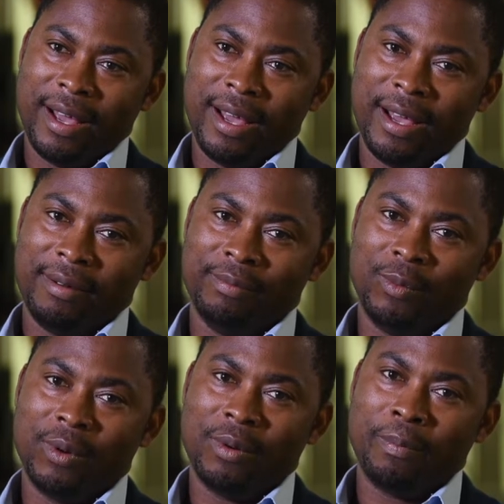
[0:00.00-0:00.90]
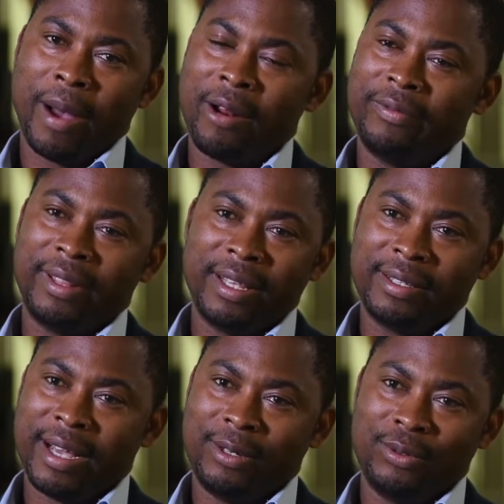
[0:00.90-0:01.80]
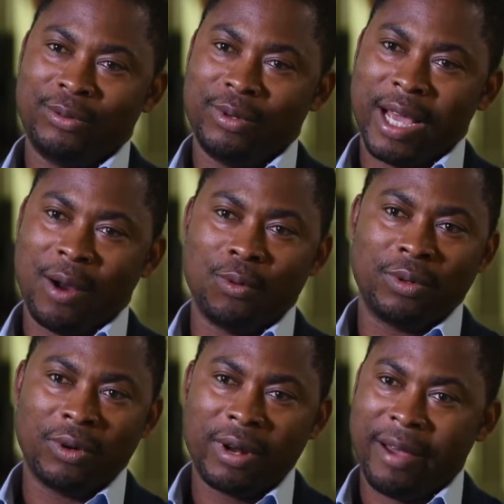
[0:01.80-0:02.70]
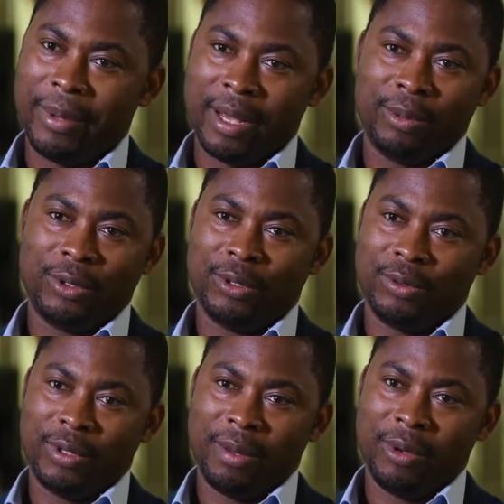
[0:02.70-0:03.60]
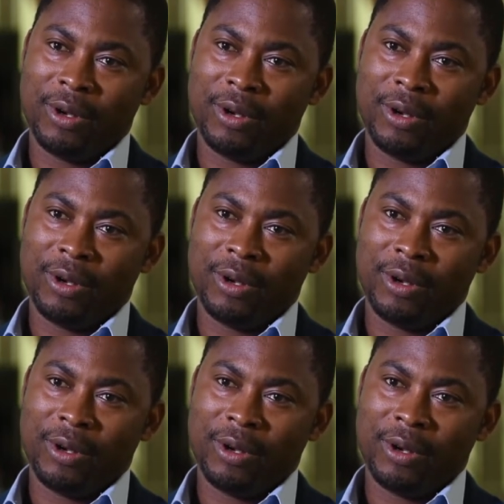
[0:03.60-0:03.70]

part of the things I do today, I would not have been able to do them,